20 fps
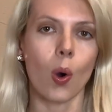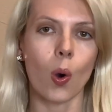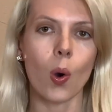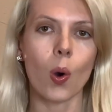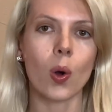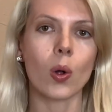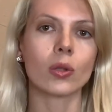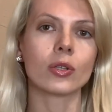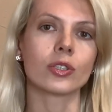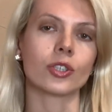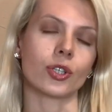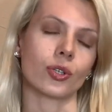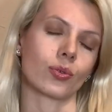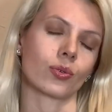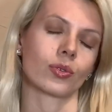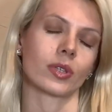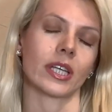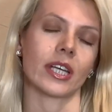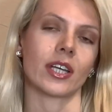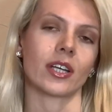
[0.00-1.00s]
all
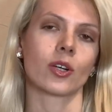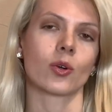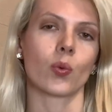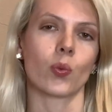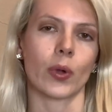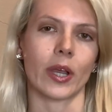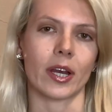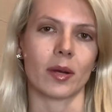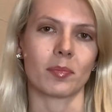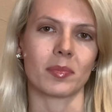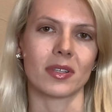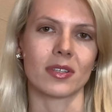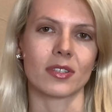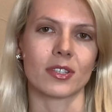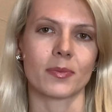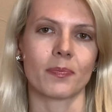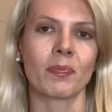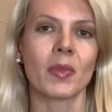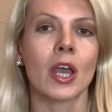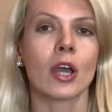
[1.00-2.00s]
nuclear
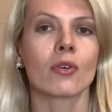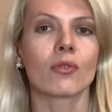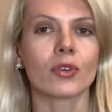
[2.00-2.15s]
weapons.